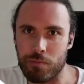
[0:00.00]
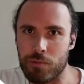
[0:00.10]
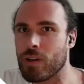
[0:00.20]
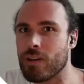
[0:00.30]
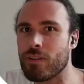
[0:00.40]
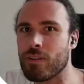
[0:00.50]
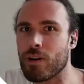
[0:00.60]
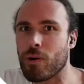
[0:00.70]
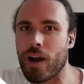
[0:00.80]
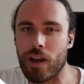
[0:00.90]
So even
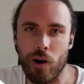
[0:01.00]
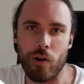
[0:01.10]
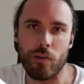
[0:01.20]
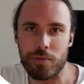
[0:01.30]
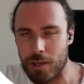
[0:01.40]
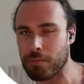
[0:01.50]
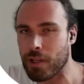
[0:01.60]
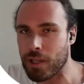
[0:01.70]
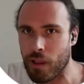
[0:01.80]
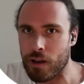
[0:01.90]
though I call them
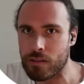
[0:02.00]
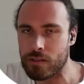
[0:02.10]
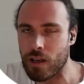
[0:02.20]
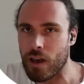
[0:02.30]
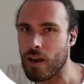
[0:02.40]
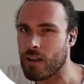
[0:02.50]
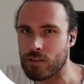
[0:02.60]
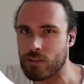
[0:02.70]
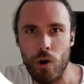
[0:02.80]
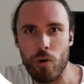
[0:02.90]
sibling blocks,
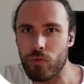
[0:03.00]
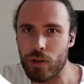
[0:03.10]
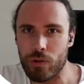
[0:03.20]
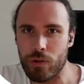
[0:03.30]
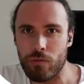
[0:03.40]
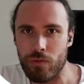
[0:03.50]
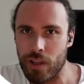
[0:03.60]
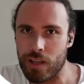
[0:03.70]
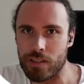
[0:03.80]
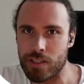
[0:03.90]
there's no real
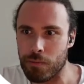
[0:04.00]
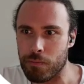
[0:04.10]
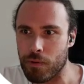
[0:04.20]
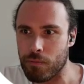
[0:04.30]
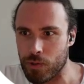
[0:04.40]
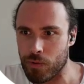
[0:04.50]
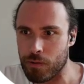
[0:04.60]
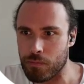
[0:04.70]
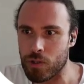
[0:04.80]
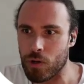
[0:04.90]
relationship between
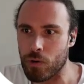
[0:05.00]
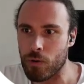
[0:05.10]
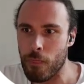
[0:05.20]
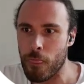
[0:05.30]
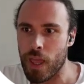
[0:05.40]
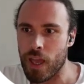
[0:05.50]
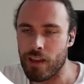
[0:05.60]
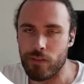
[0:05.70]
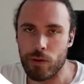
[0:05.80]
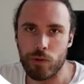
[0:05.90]
them. So
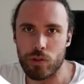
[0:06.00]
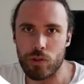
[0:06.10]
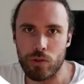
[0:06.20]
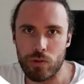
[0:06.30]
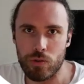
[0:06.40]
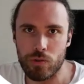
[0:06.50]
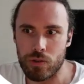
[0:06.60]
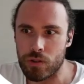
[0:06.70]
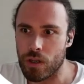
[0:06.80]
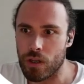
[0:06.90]
if you would
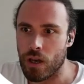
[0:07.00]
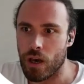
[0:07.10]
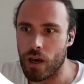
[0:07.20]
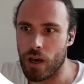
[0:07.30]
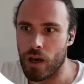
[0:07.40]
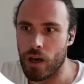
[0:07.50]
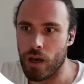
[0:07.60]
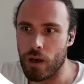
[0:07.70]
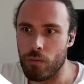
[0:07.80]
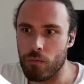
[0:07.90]
use
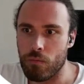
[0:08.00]
this